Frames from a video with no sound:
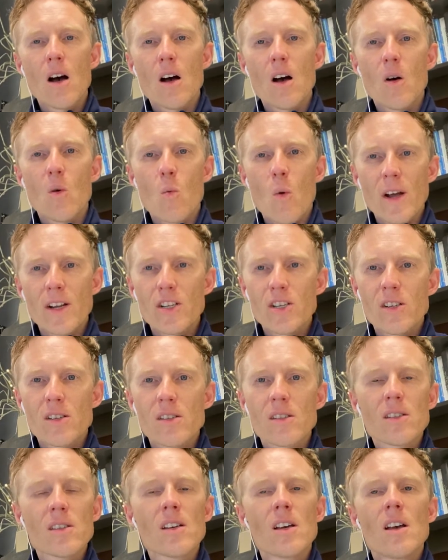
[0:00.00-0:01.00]

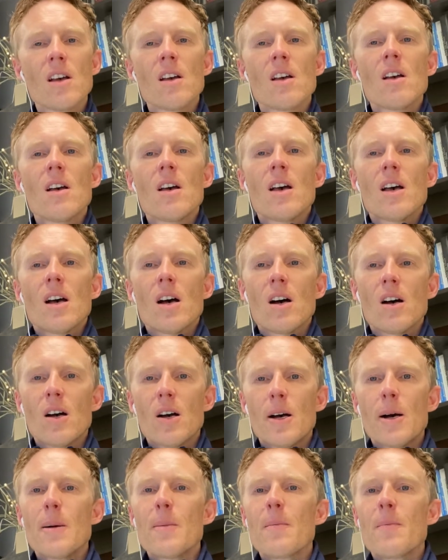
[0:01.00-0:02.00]
wedges
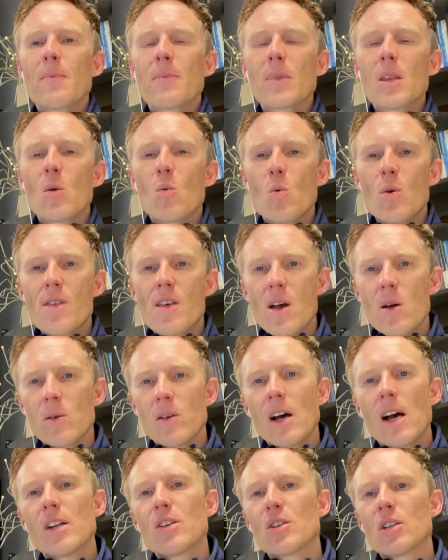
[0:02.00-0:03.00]
without
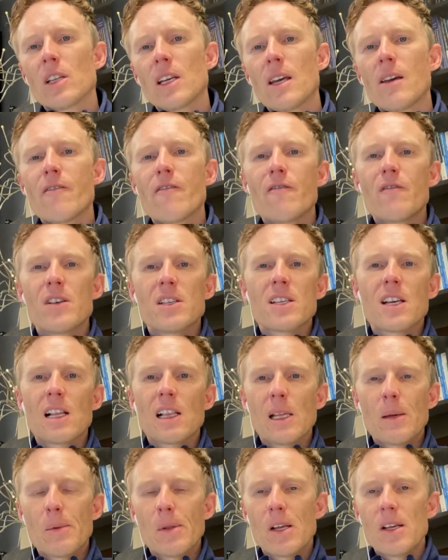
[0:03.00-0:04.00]
actually
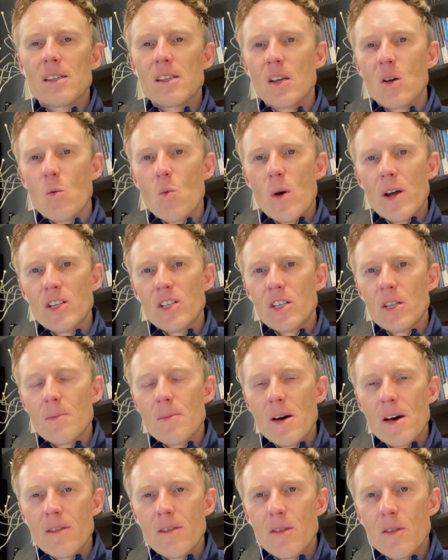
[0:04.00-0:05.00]
physically placing a wedge in the
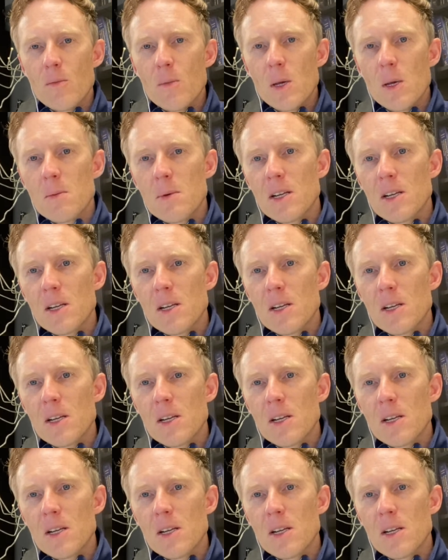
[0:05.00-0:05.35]
path of the beam,